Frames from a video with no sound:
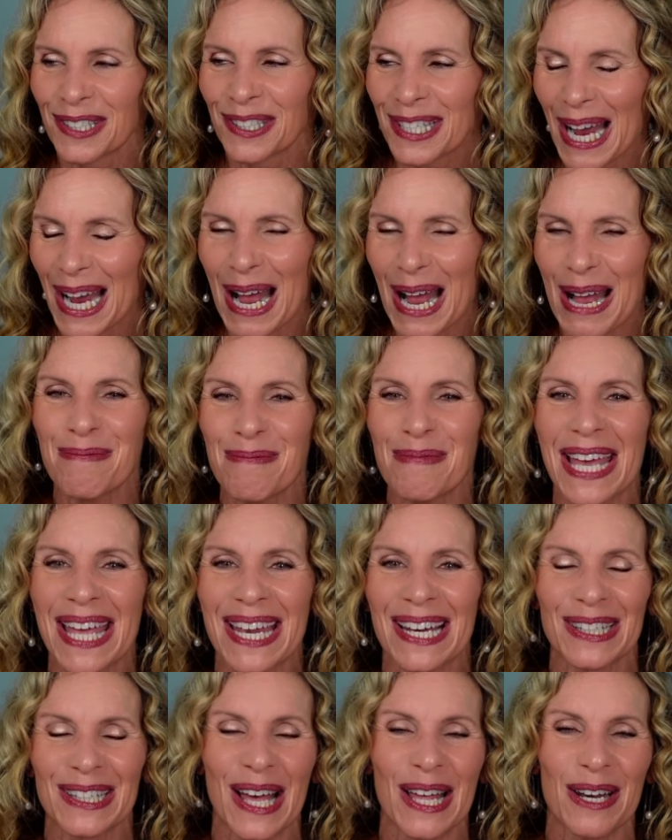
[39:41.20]
time
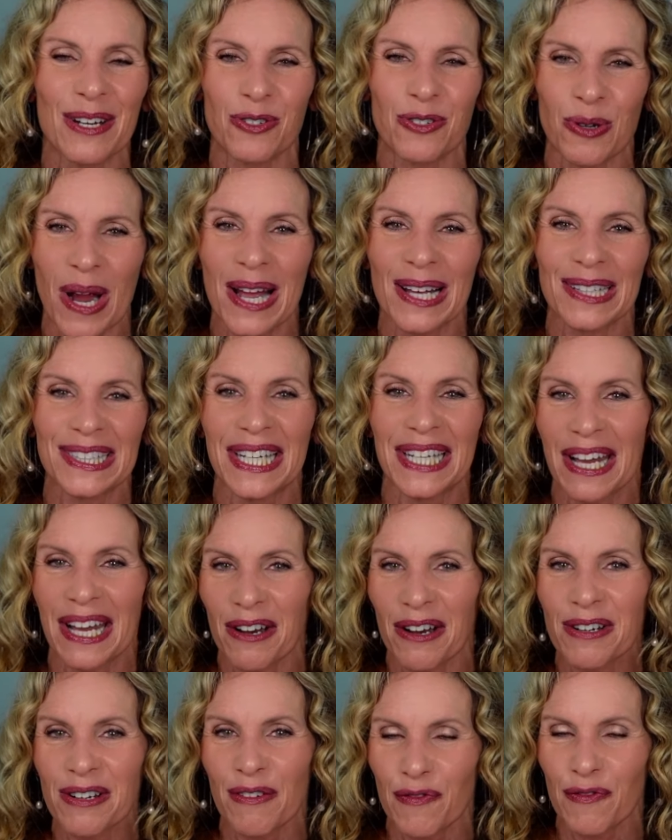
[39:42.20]
and a lot of trial and
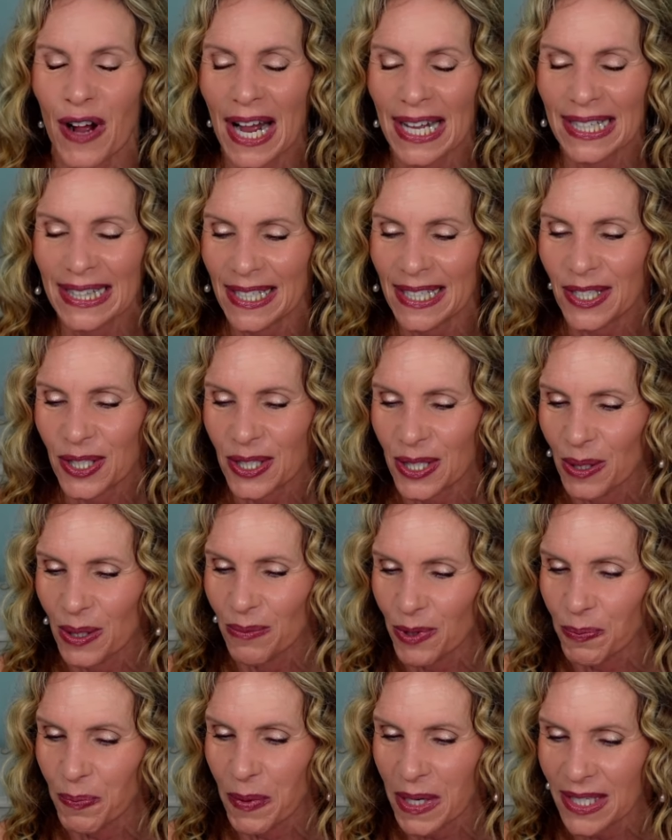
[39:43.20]
error to find these
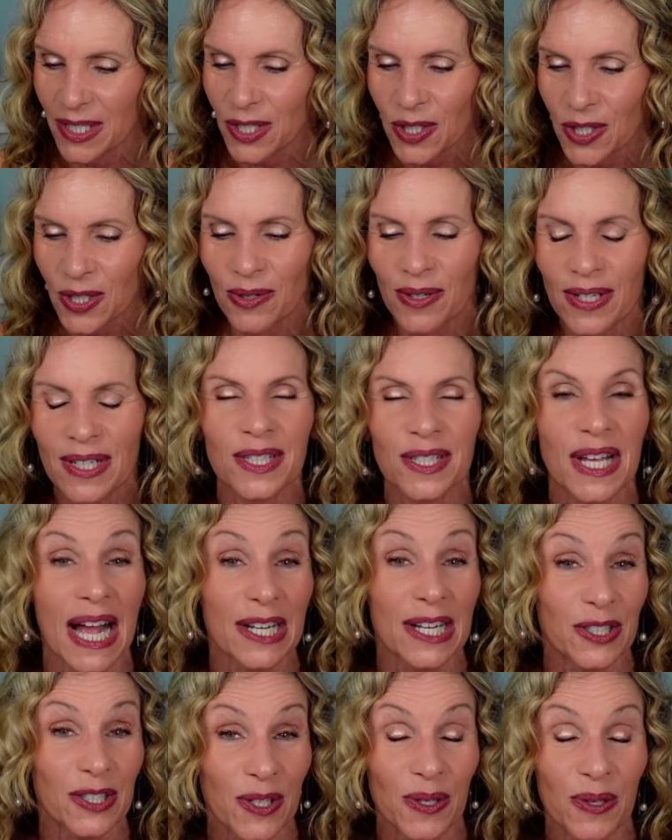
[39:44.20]
dupes, but as soon as
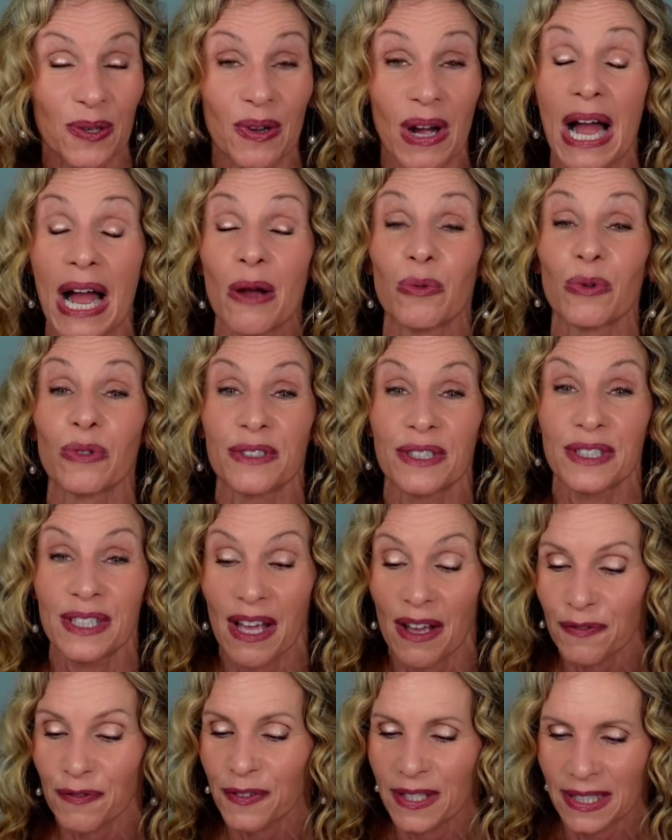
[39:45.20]
I do, I will
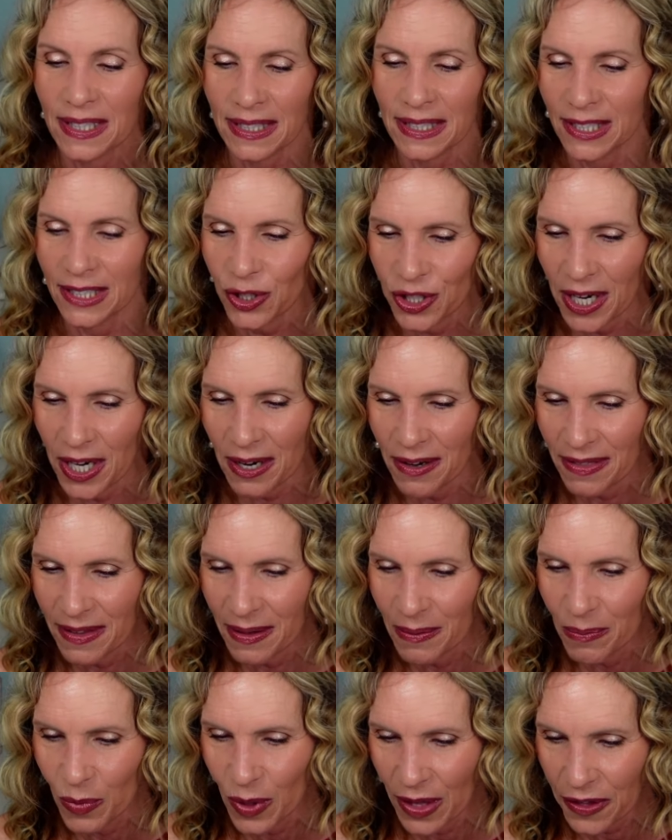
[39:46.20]
definitely share
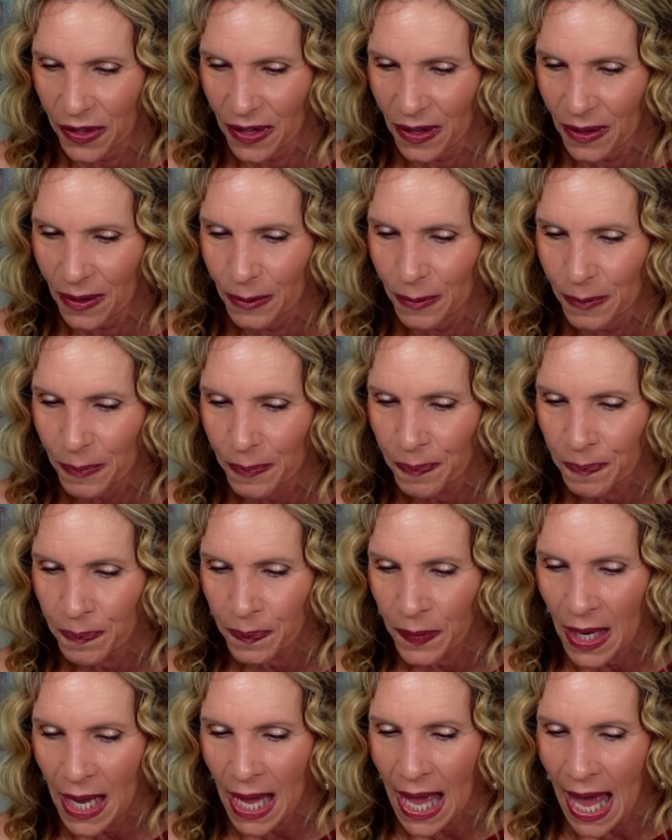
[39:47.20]
them with you.
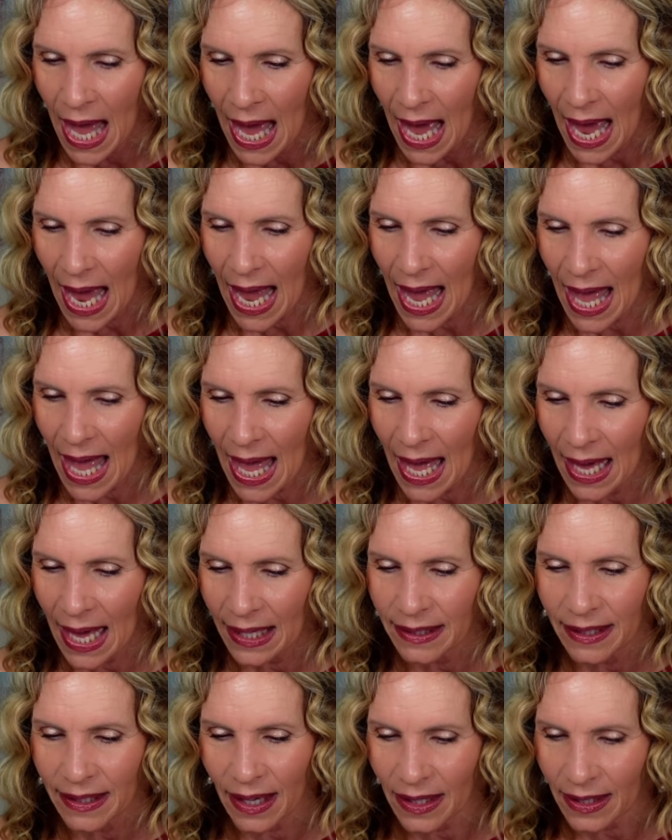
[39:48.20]

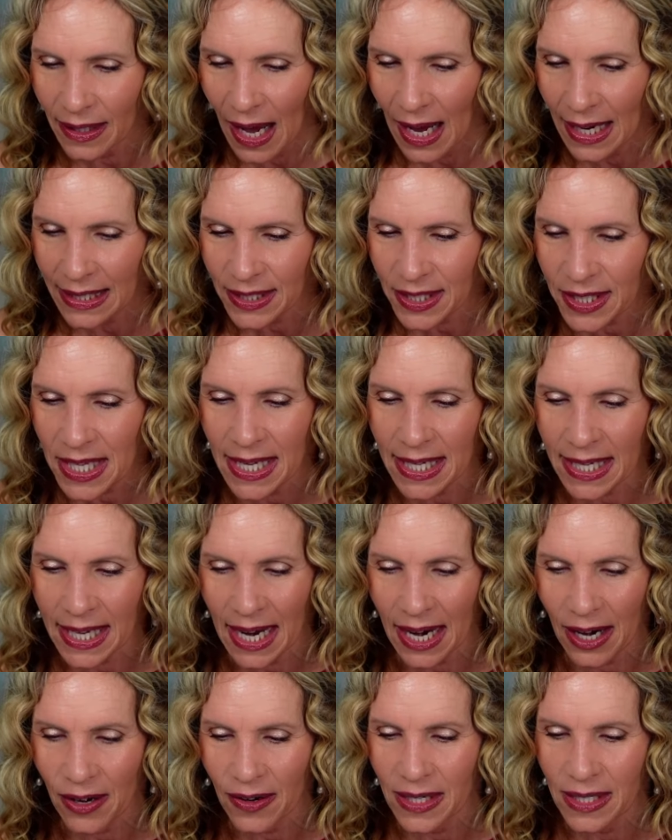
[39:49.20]
And I see
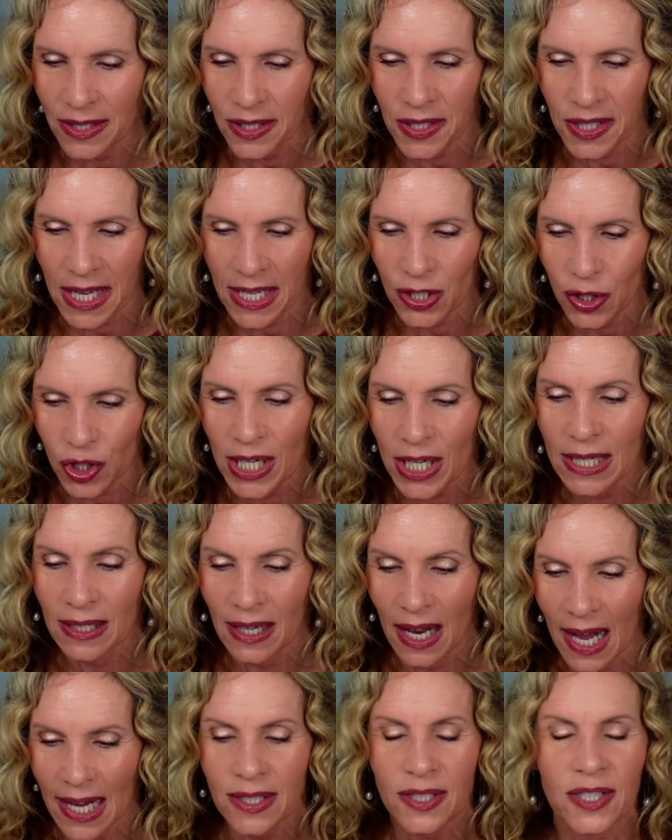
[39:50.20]
Karen says she
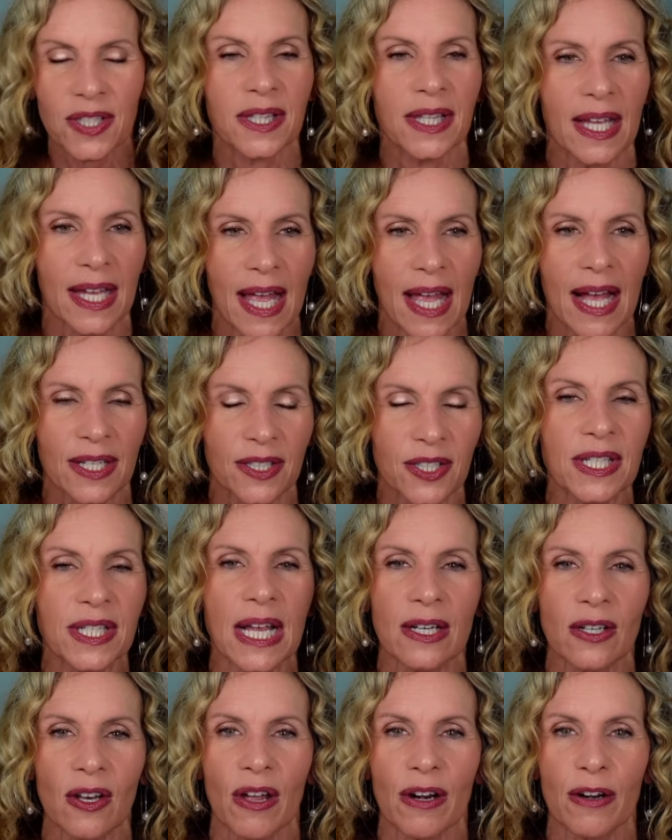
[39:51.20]
likes the
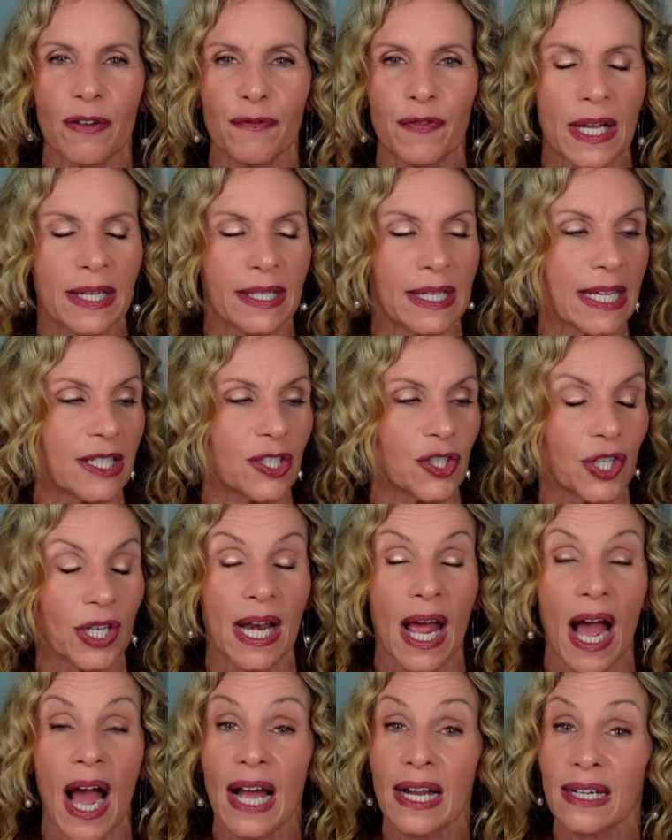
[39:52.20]
Estee Lauder
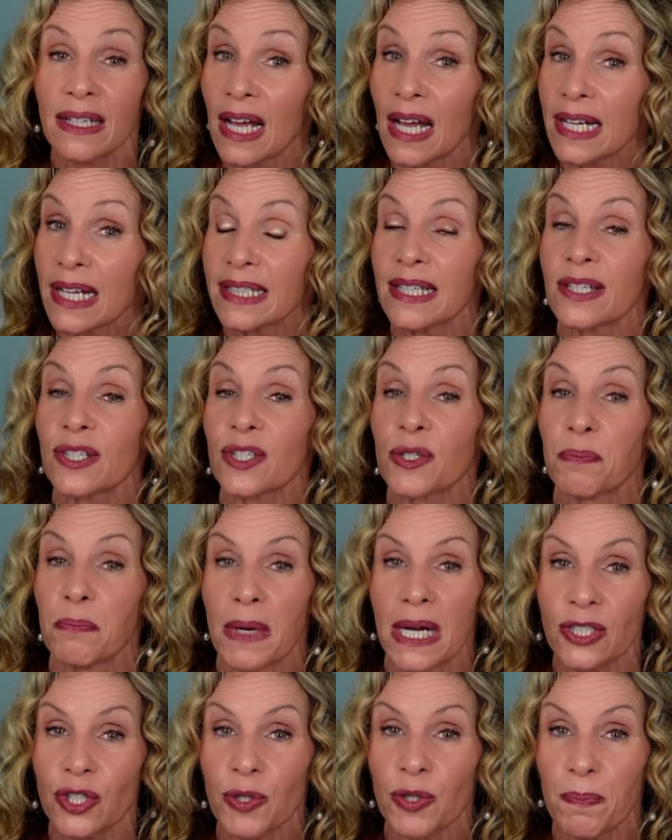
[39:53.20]
Foundation. I like this
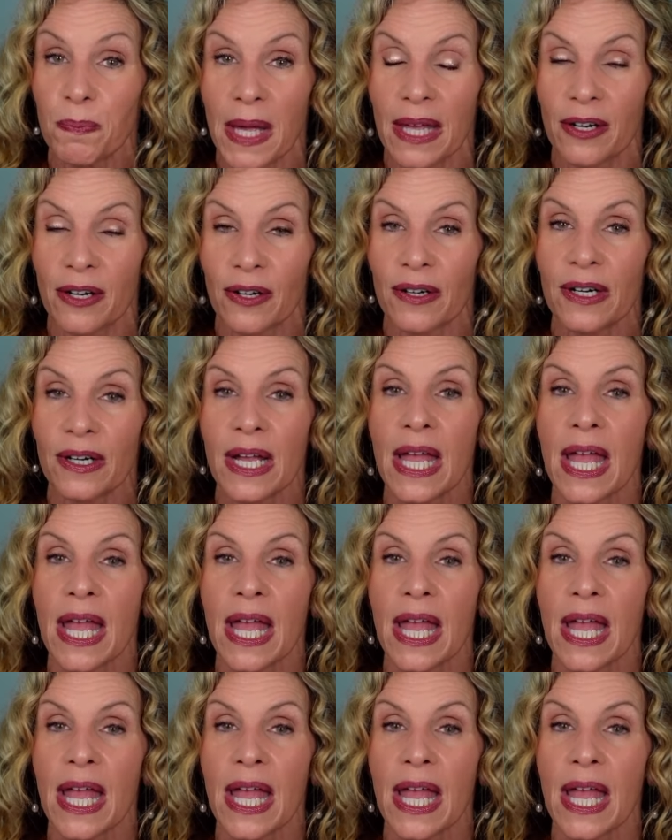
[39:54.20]
much better